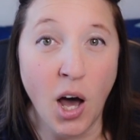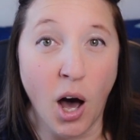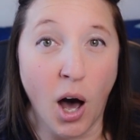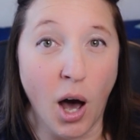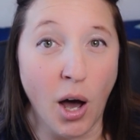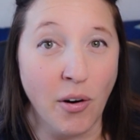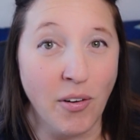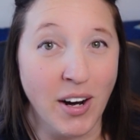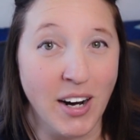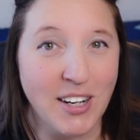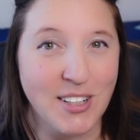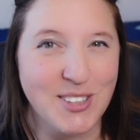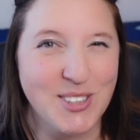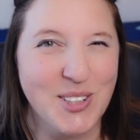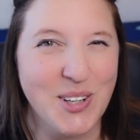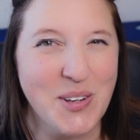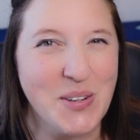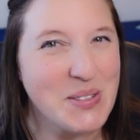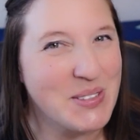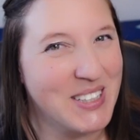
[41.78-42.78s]
Alright,
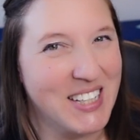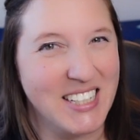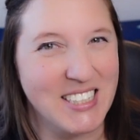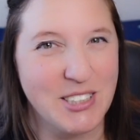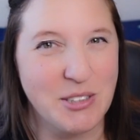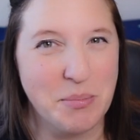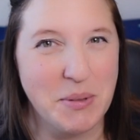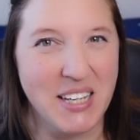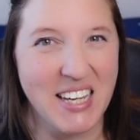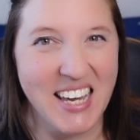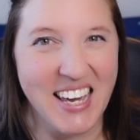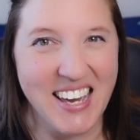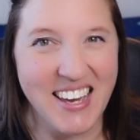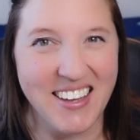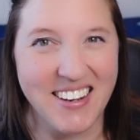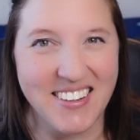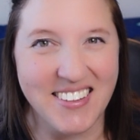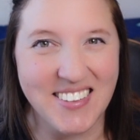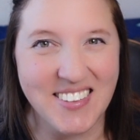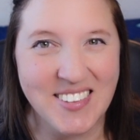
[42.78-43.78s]
so let's
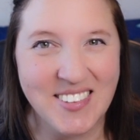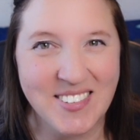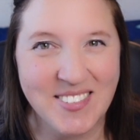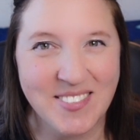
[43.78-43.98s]
begin.